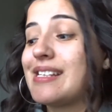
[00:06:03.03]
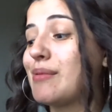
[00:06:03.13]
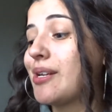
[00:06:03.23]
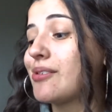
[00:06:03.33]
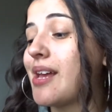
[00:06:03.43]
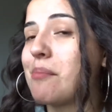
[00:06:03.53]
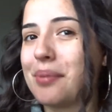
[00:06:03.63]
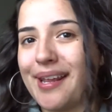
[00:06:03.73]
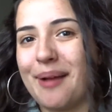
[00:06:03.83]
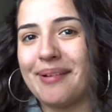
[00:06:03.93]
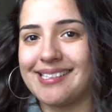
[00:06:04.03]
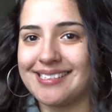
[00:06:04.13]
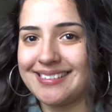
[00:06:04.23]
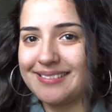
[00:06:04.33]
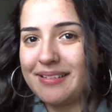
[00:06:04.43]
goes on. But I got my
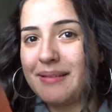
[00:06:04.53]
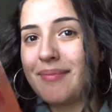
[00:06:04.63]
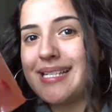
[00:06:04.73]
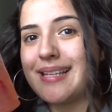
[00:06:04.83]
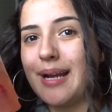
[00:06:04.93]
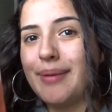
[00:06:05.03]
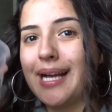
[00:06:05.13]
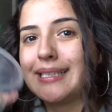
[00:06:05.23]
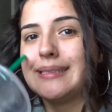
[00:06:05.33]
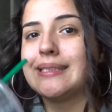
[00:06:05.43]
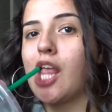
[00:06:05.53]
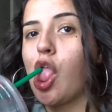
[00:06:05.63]
Starbucks.